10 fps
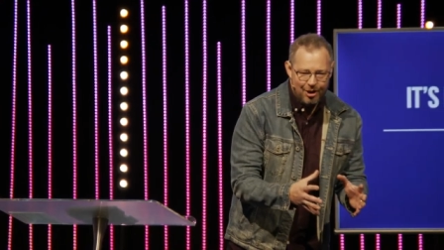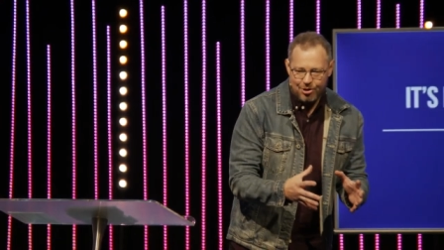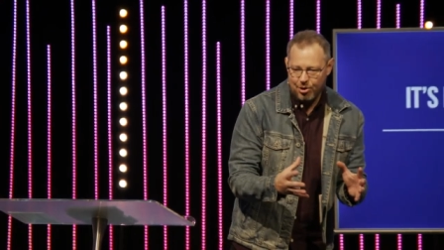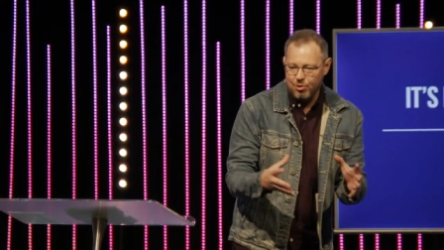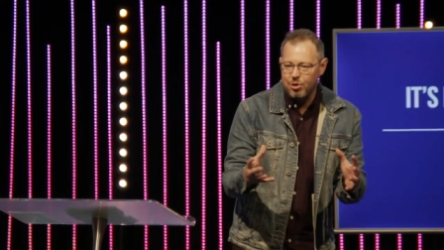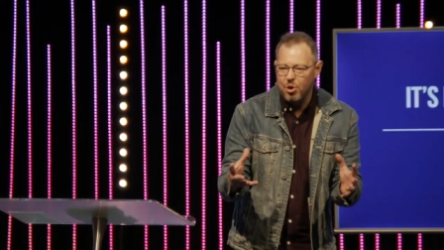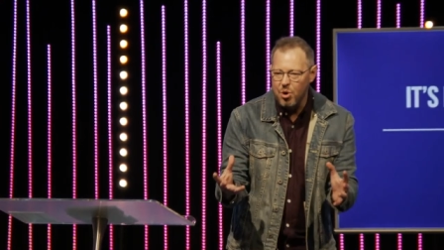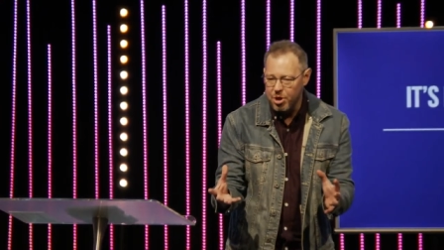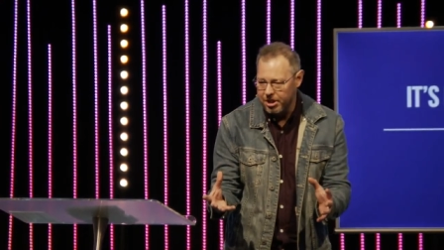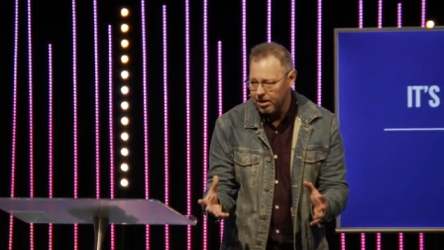too
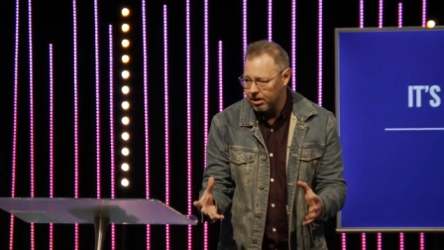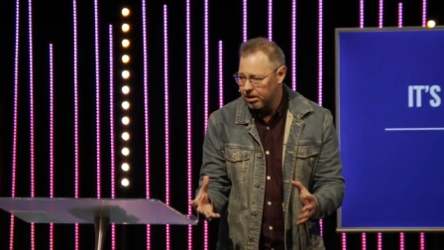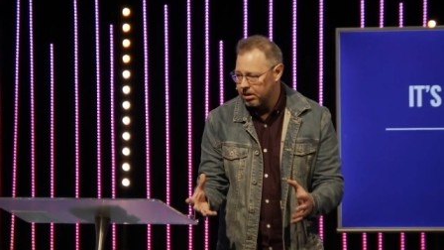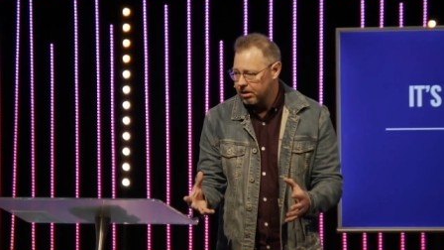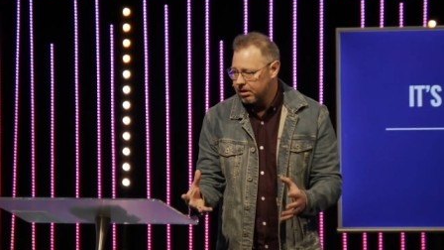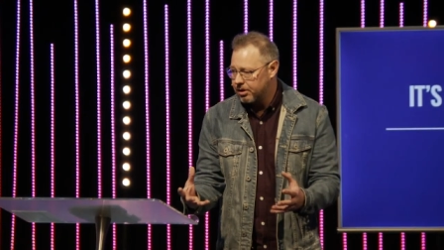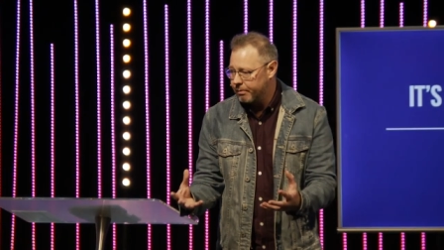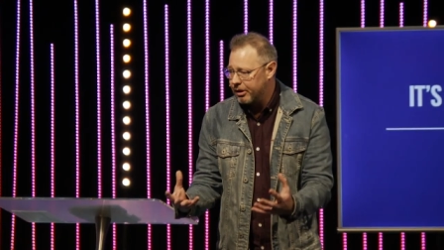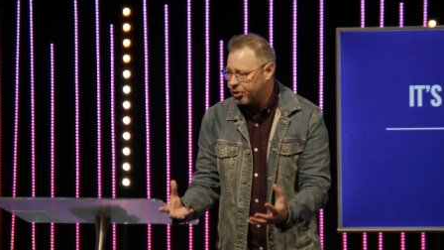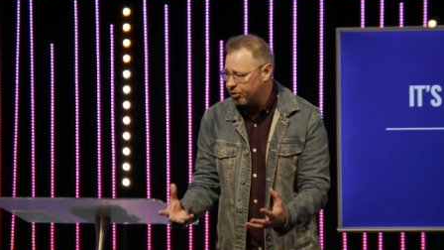good to
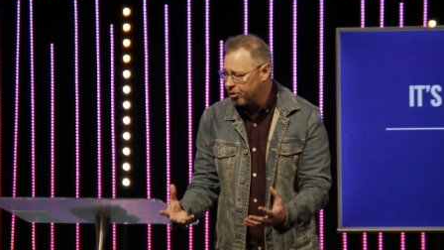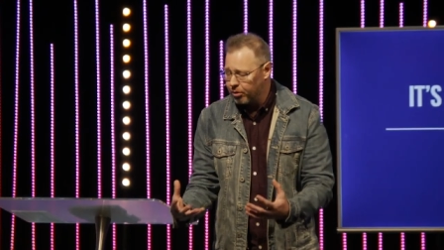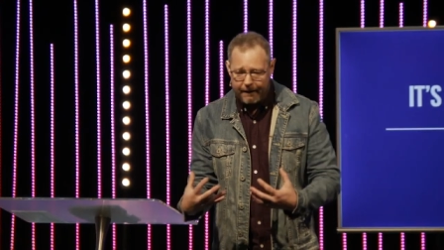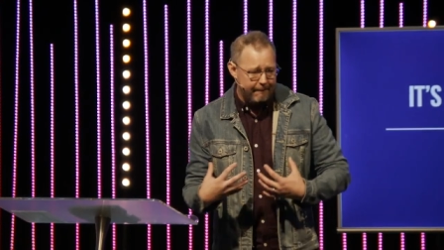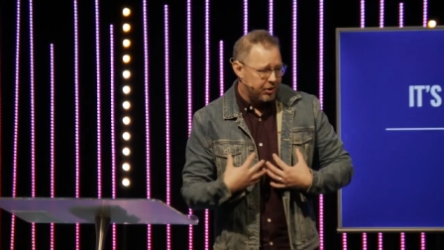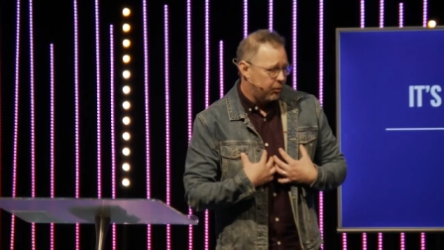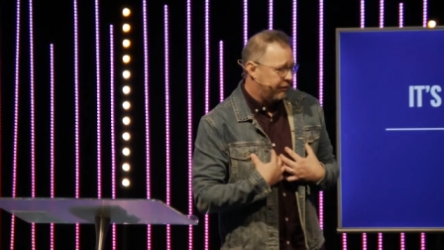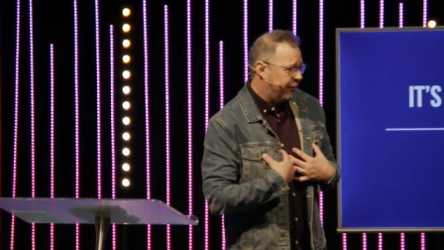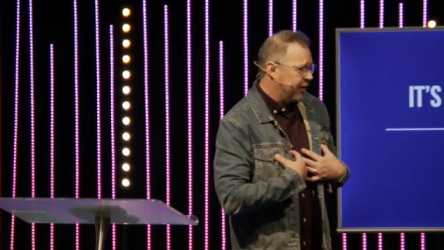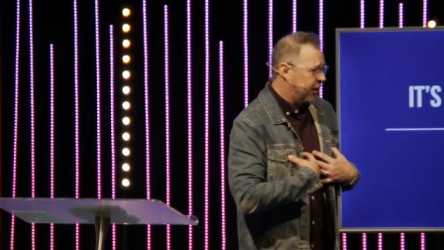be true. So we feel